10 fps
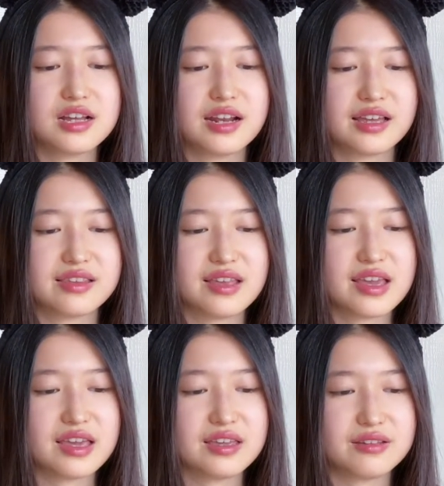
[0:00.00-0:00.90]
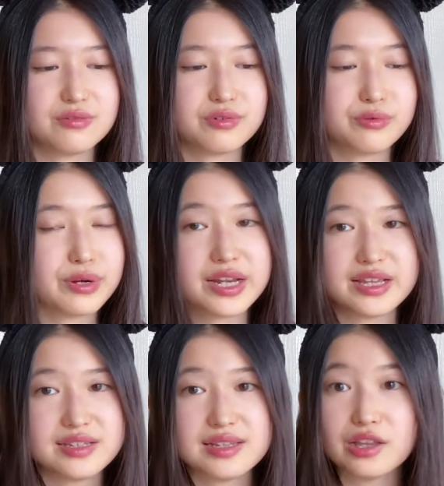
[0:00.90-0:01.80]
like they
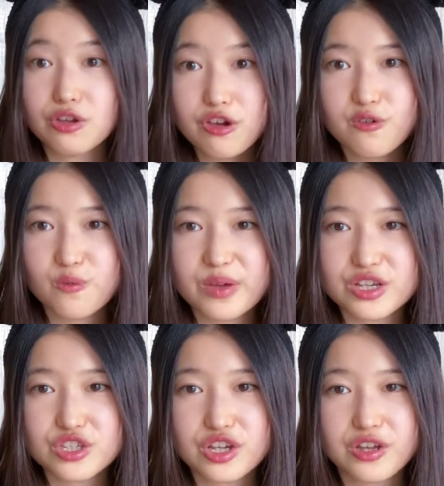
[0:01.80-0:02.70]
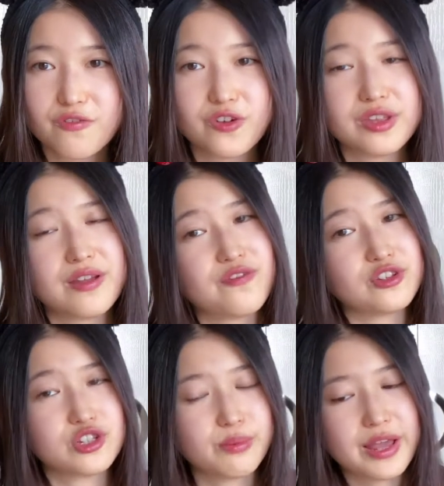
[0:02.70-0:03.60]
released some new information for their
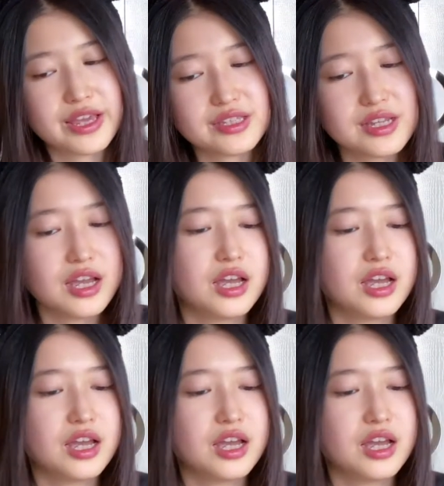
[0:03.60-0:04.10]
future plans.